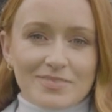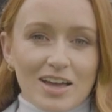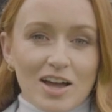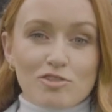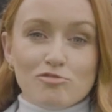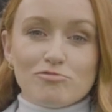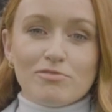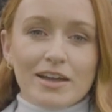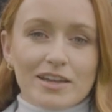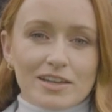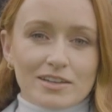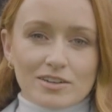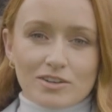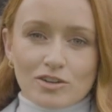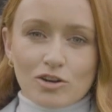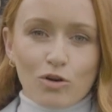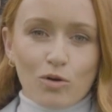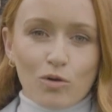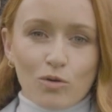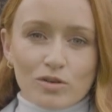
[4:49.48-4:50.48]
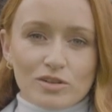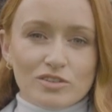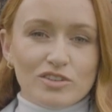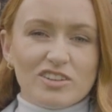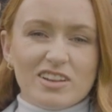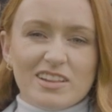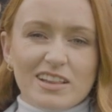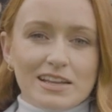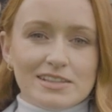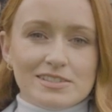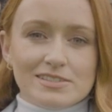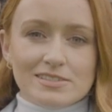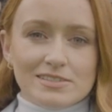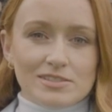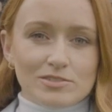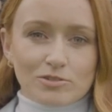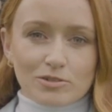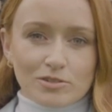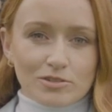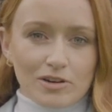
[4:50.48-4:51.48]
A regular Coke. None of that
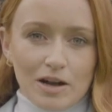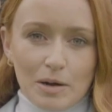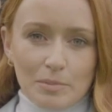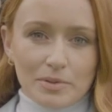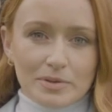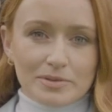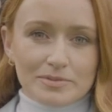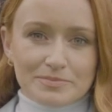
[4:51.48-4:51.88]
zero crap.